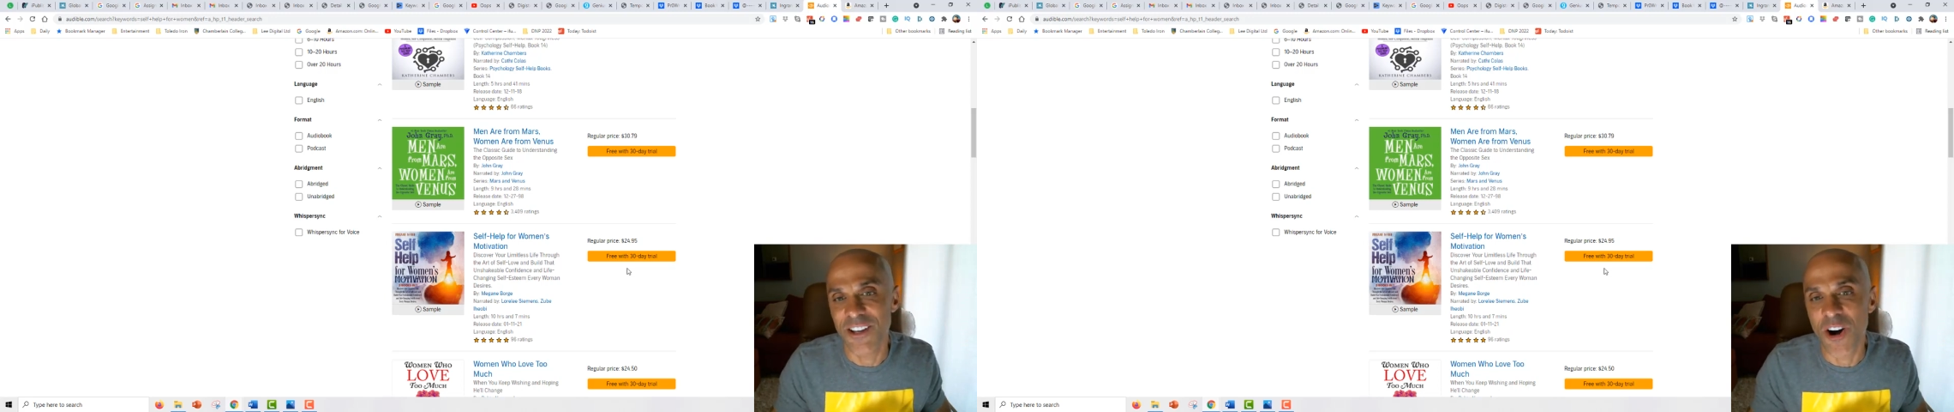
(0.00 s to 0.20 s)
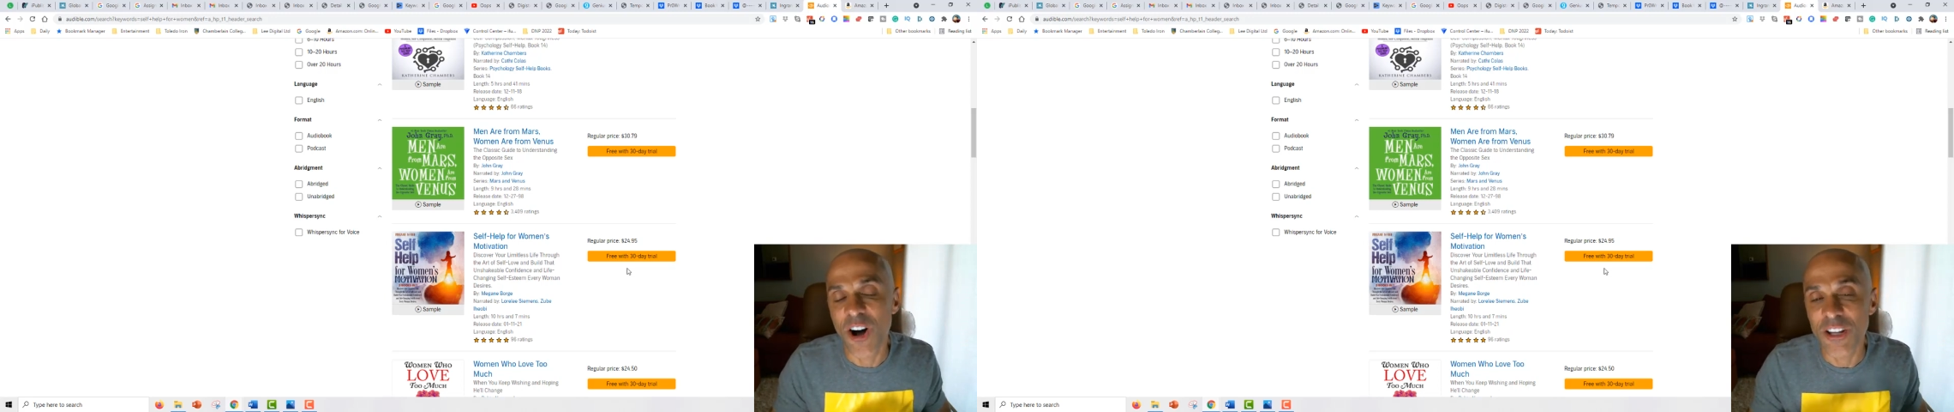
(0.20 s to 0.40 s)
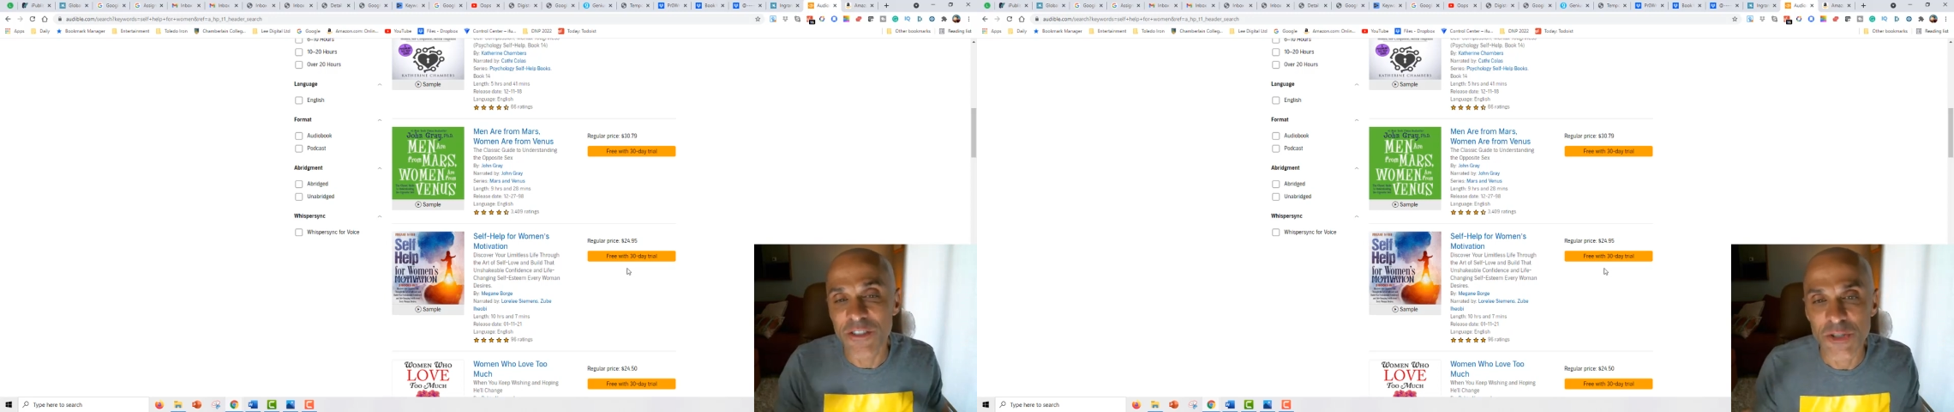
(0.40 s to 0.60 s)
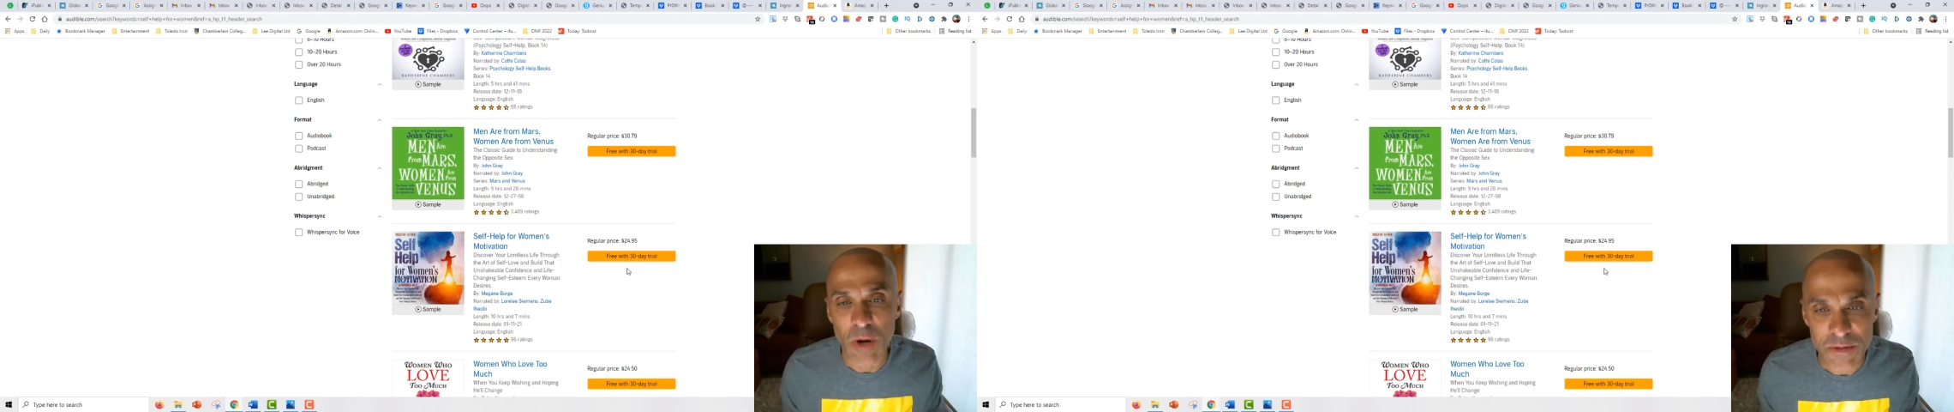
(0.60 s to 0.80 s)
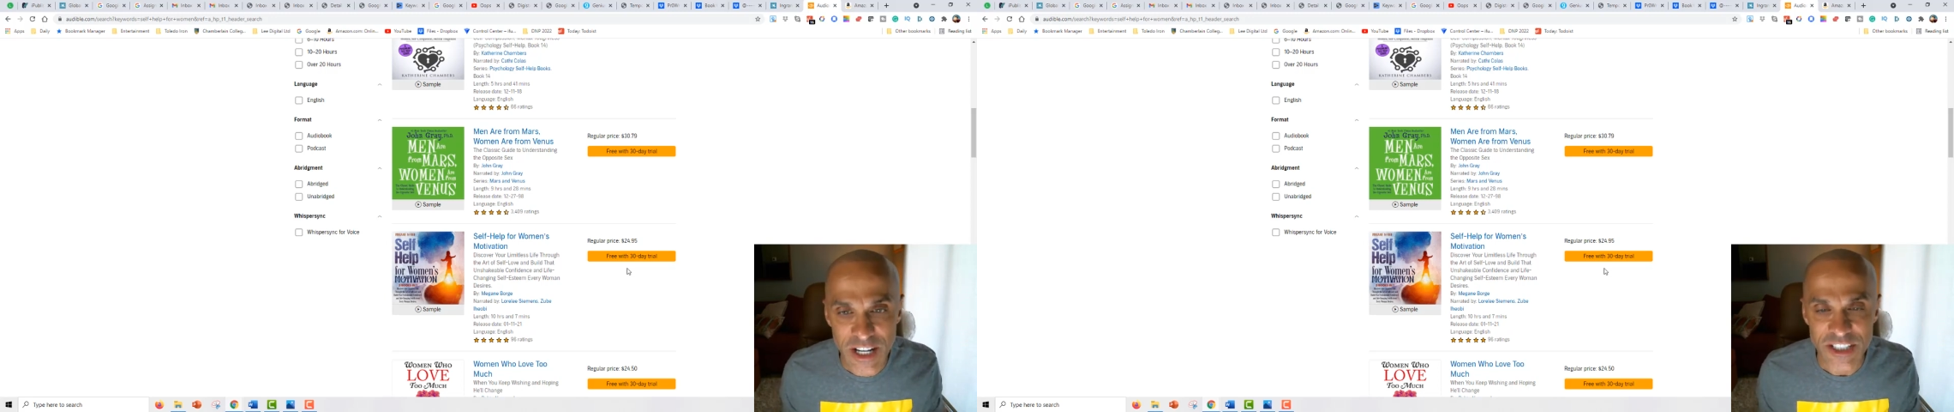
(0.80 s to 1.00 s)
all of these
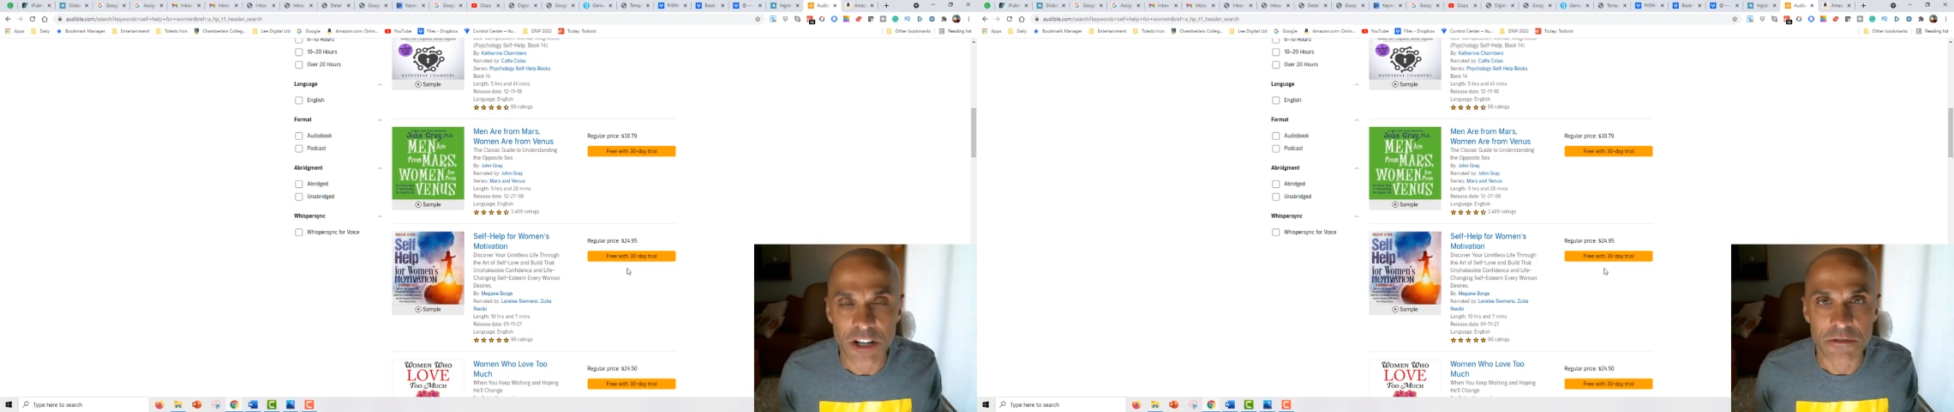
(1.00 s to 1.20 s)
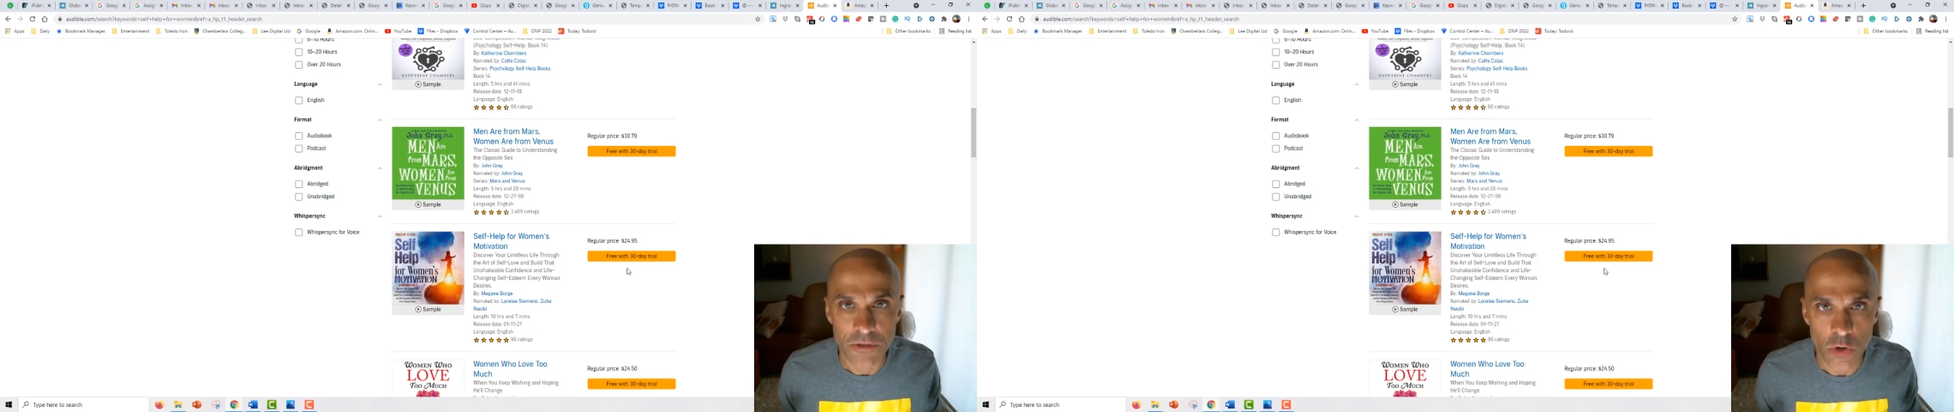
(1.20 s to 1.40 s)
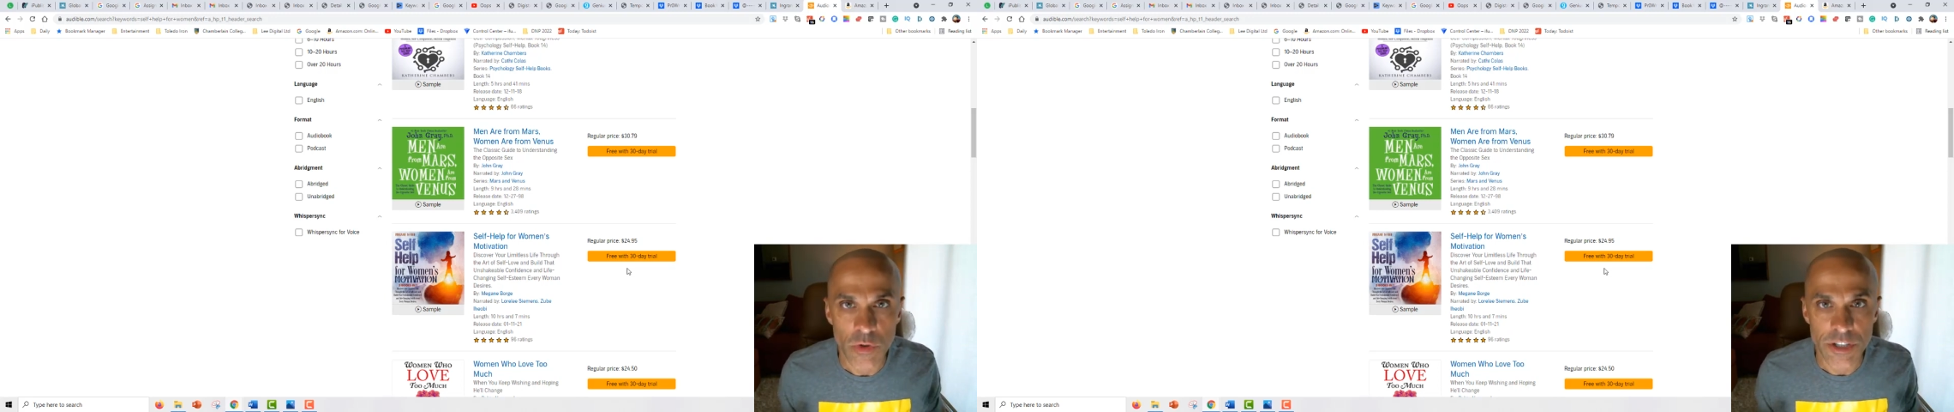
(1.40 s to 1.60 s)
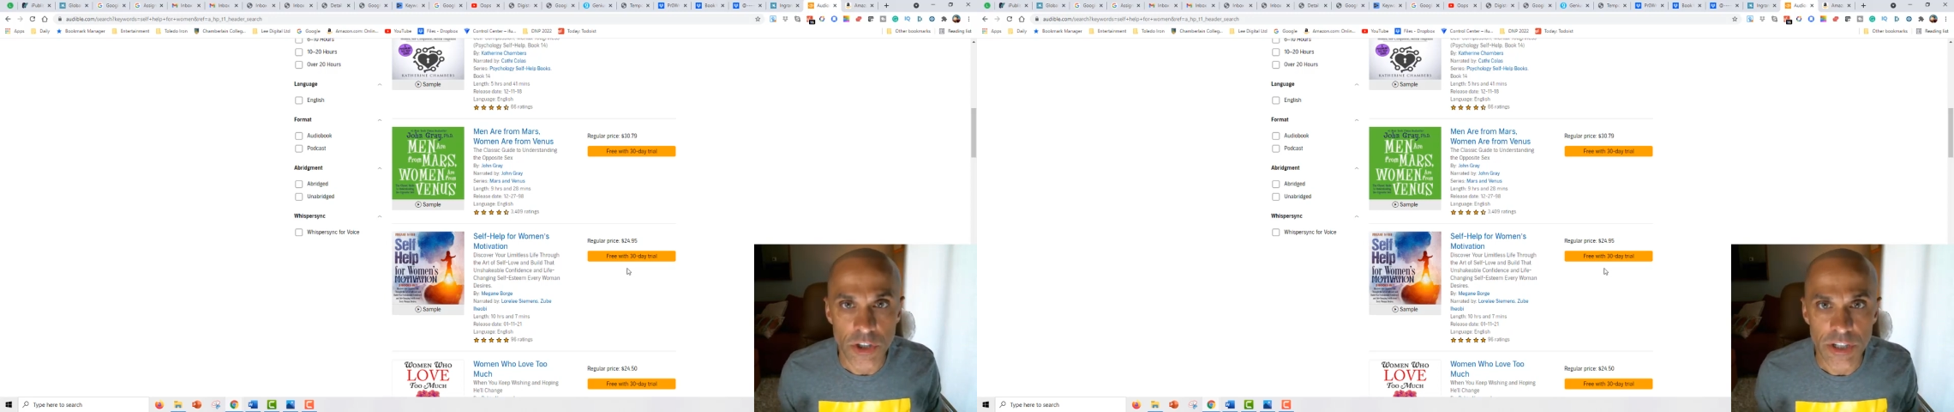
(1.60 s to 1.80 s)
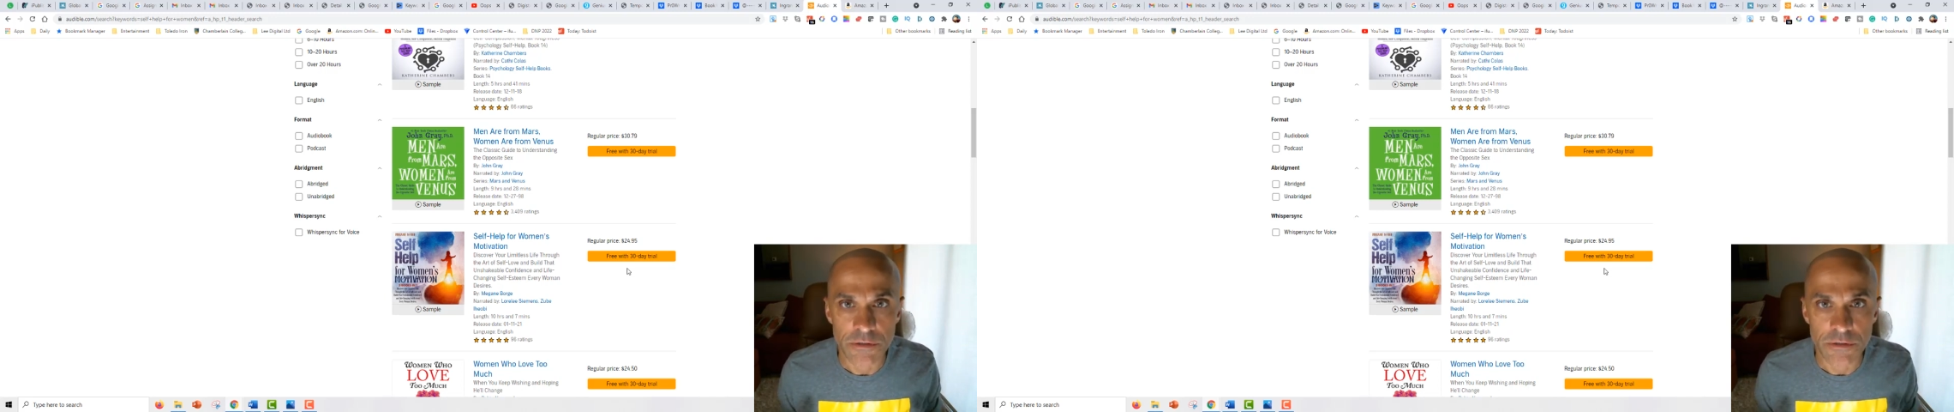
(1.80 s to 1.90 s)
websites are full with good